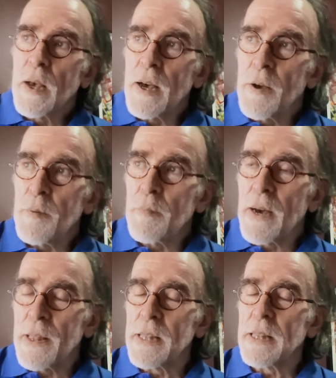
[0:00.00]

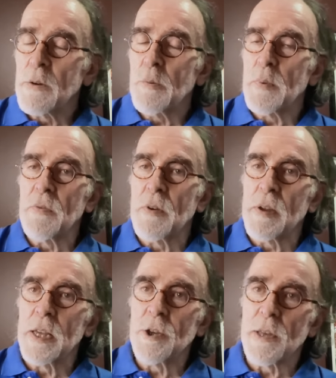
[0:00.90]
Um, I think that would be
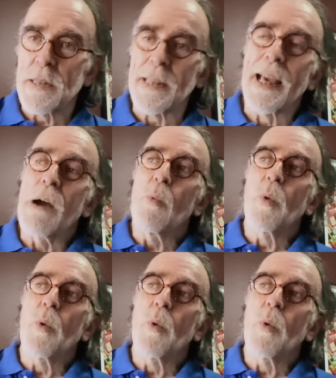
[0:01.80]
very interesting.